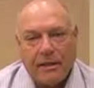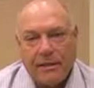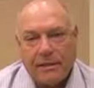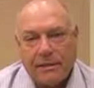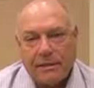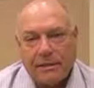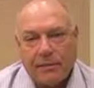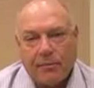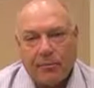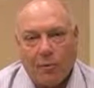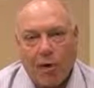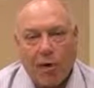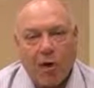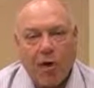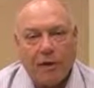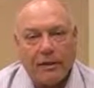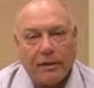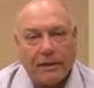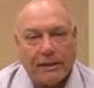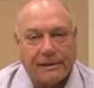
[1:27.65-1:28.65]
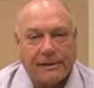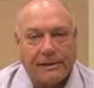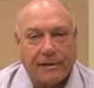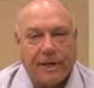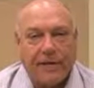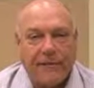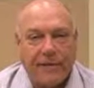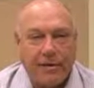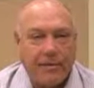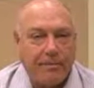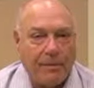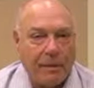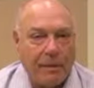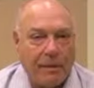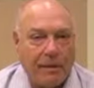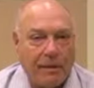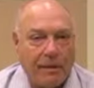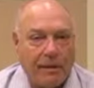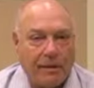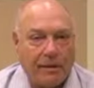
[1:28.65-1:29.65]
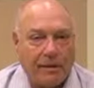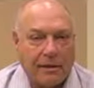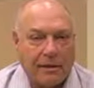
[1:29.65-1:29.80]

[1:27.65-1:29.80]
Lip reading: The smallness of the meeting,